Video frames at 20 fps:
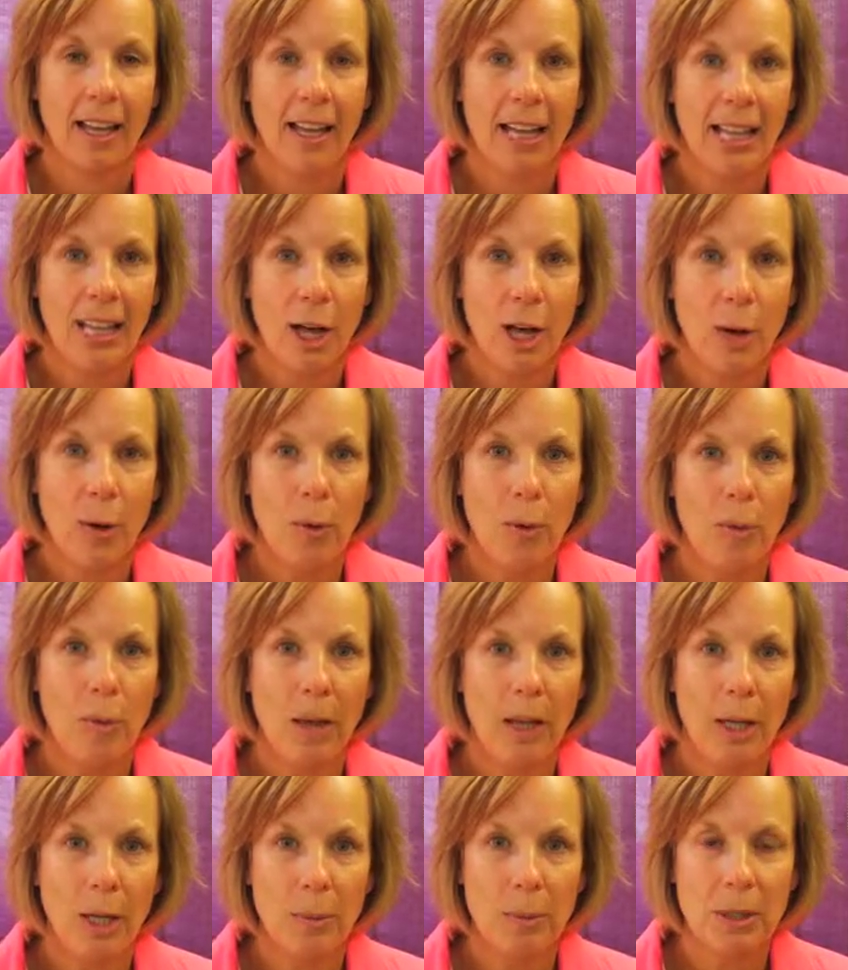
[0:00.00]
Hello,
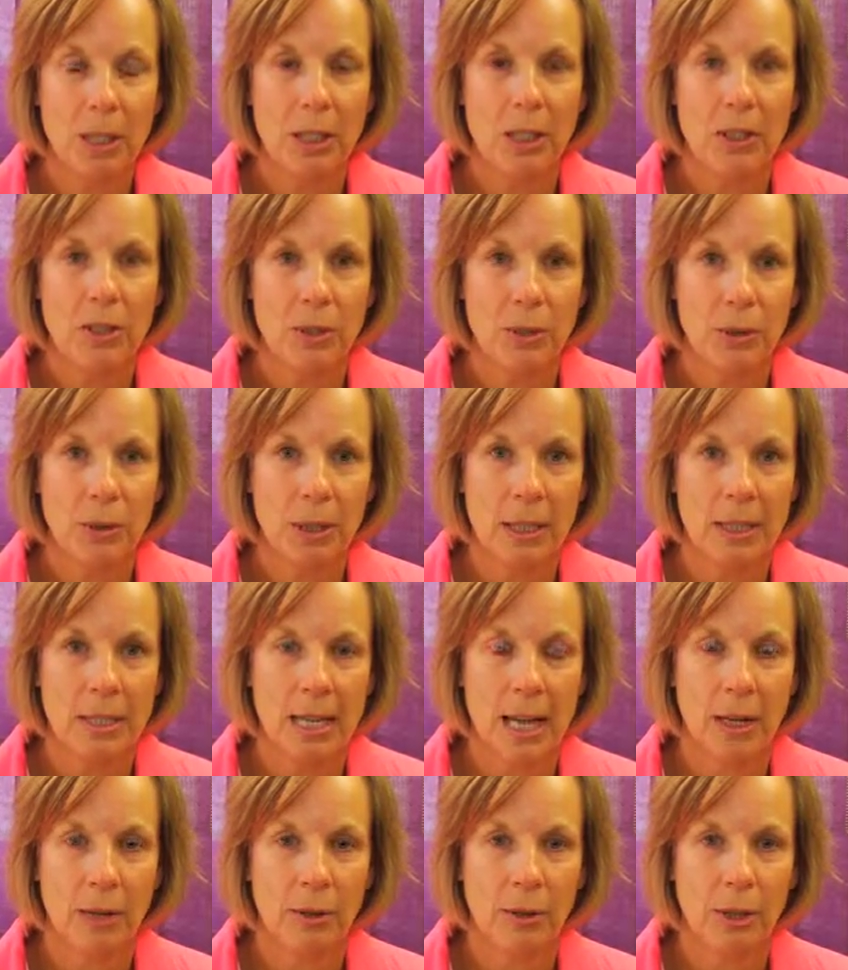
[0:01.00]
welcome to Duneland
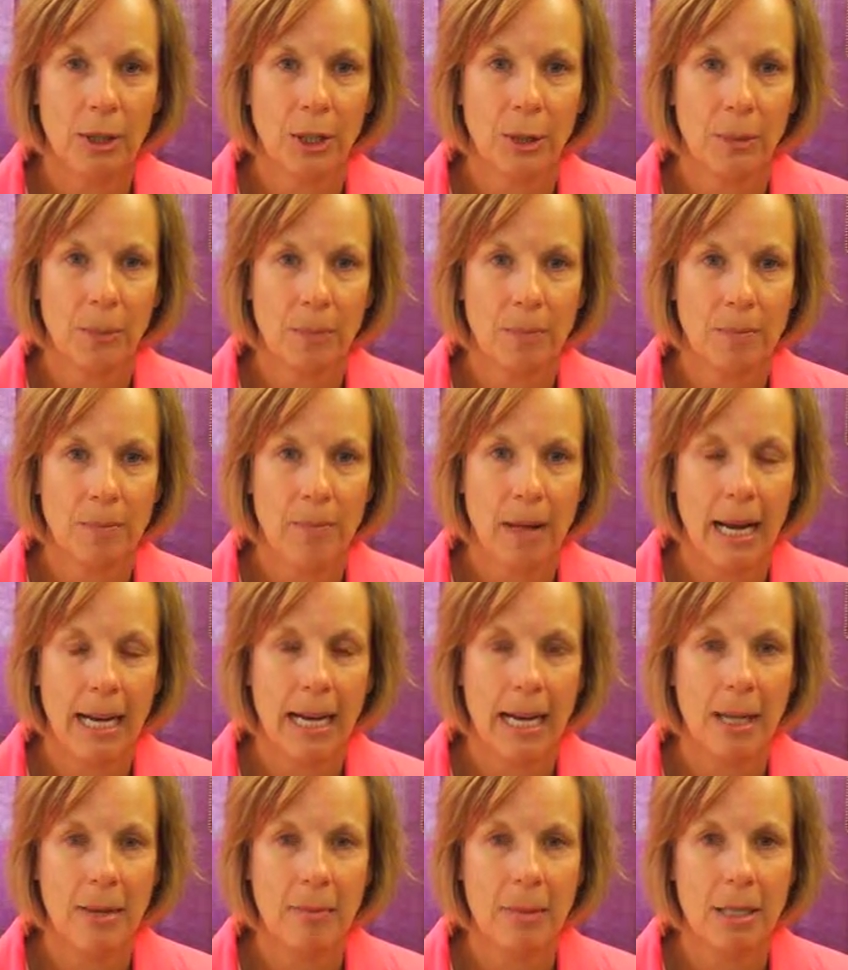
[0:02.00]
Dental Group. My
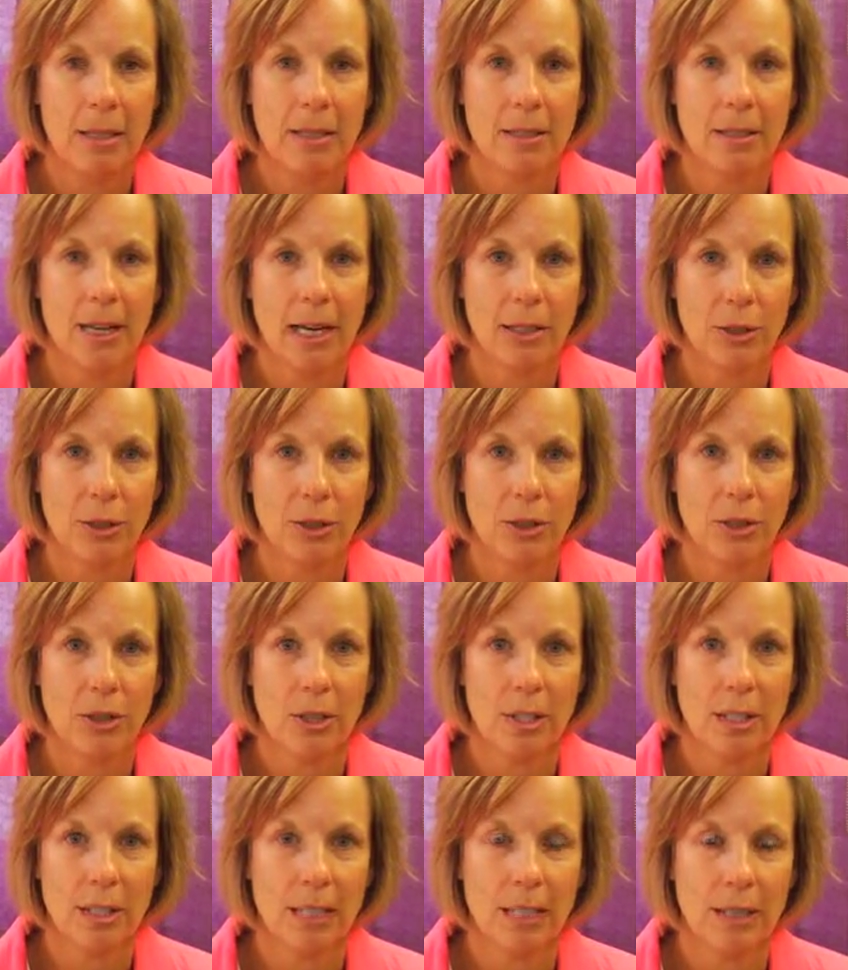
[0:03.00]
name is Doctor
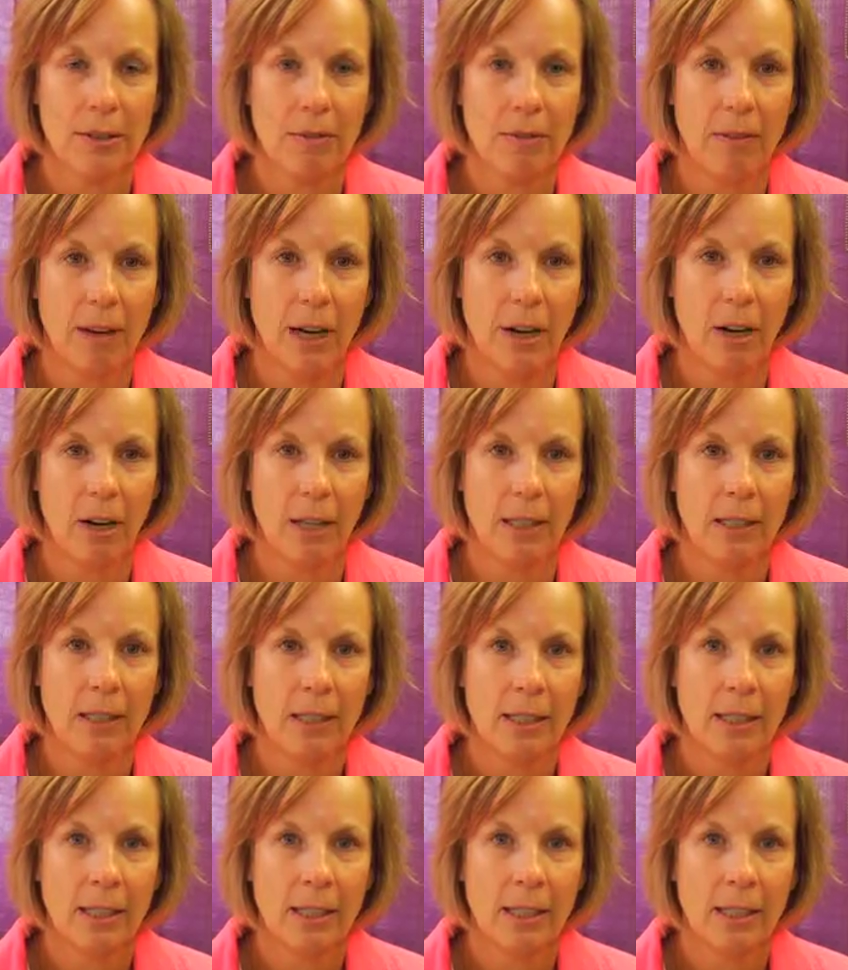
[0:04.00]
Christine Farron,